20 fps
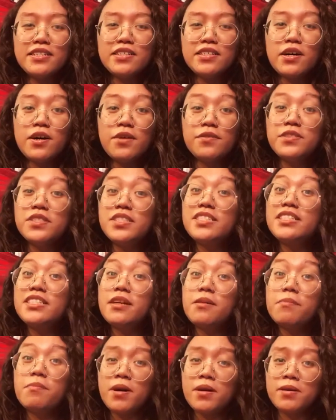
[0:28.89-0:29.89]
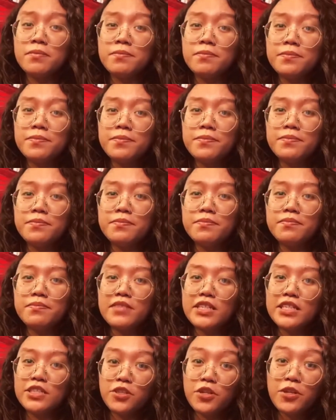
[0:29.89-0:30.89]
of stigma
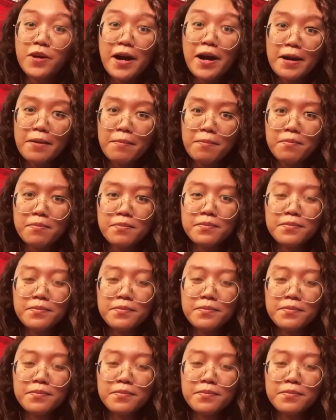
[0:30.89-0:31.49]
and crime.